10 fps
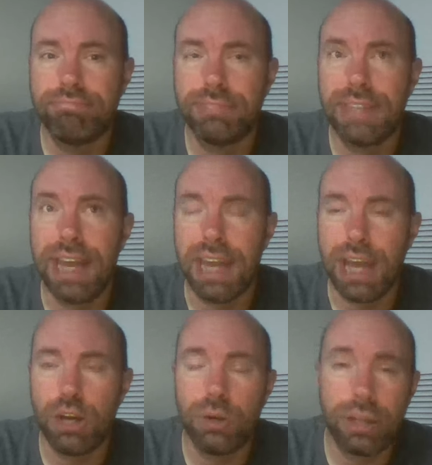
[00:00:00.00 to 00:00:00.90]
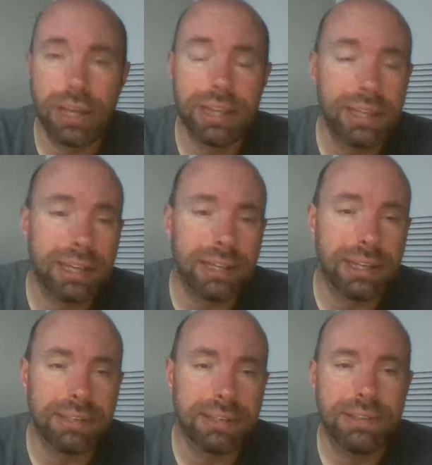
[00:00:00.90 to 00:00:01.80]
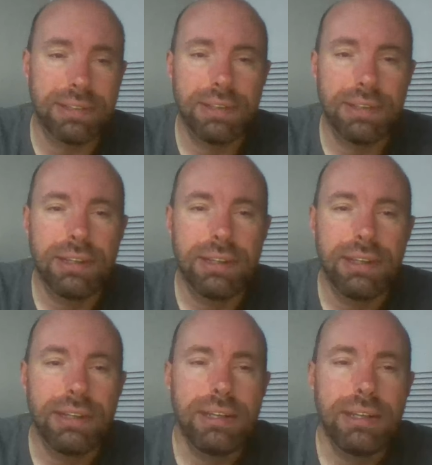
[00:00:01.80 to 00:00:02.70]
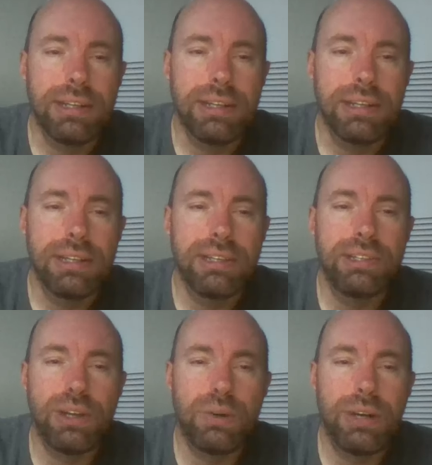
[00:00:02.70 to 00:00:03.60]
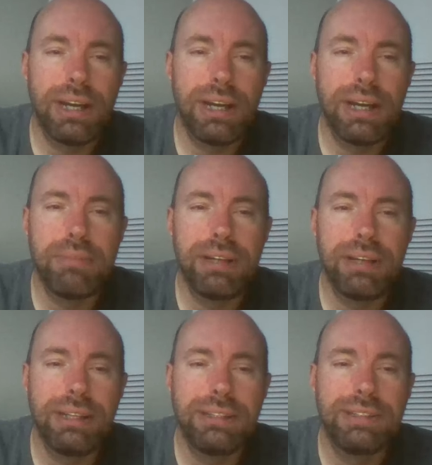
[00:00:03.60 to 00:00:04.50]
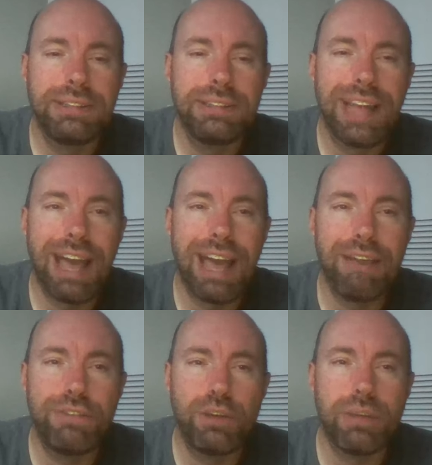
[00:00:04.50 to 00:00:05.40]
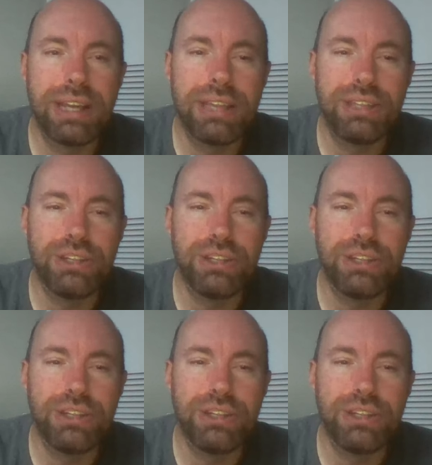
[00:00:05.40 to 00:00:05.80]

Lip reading: Is that nano? I think it is. So, after we get the